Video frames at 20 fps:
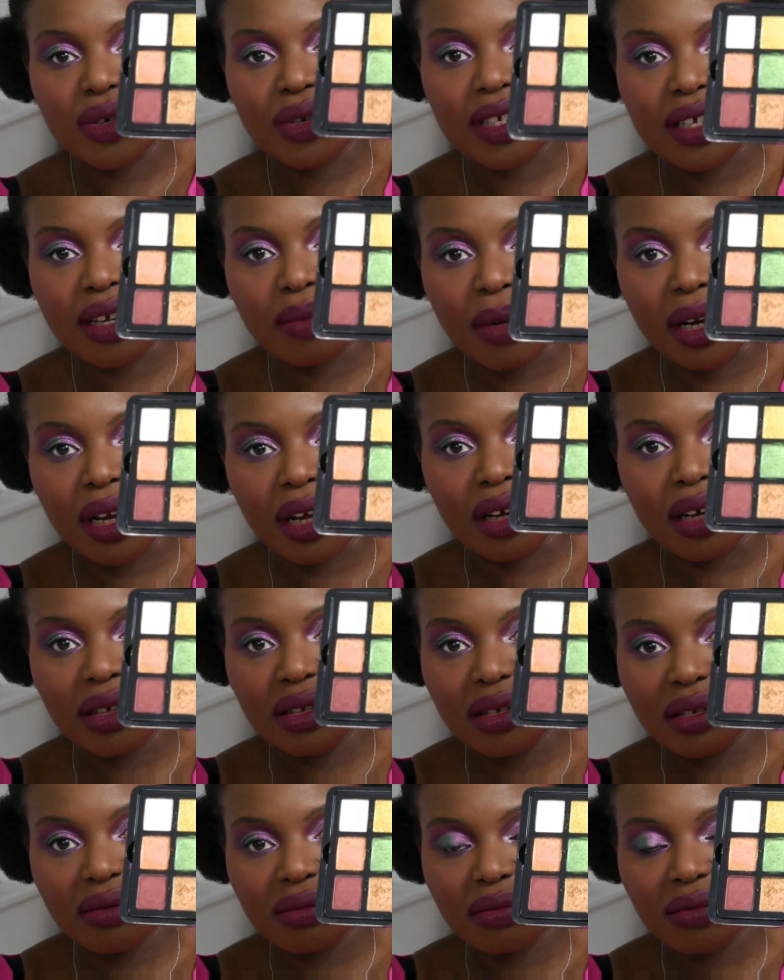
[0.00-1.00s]
similar,
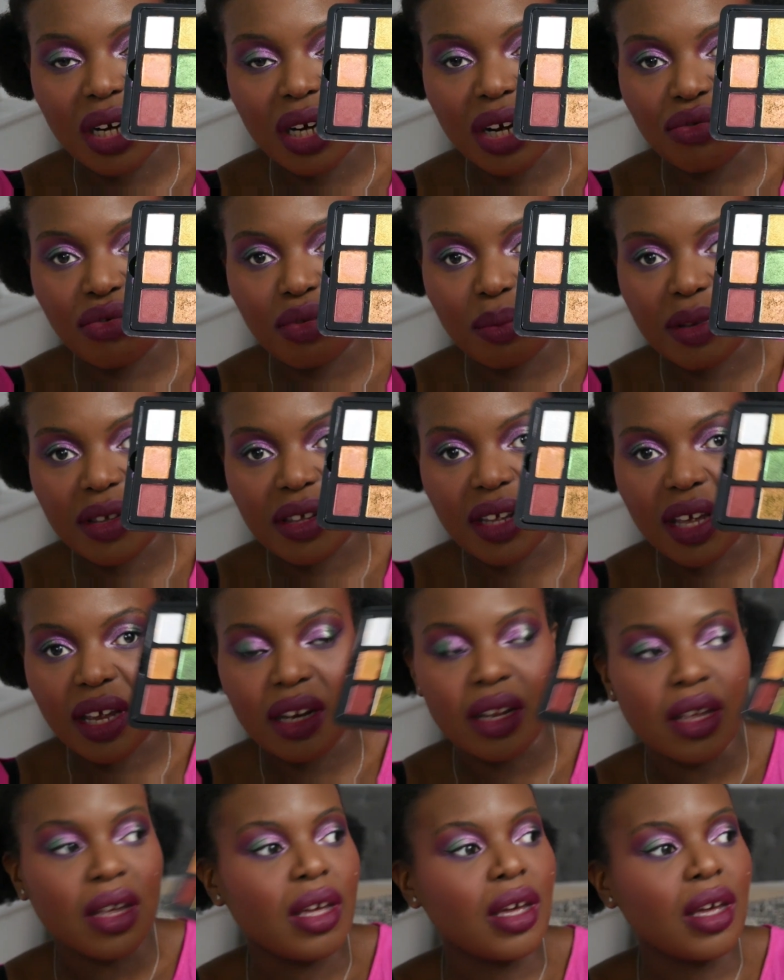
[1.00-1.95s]
100%,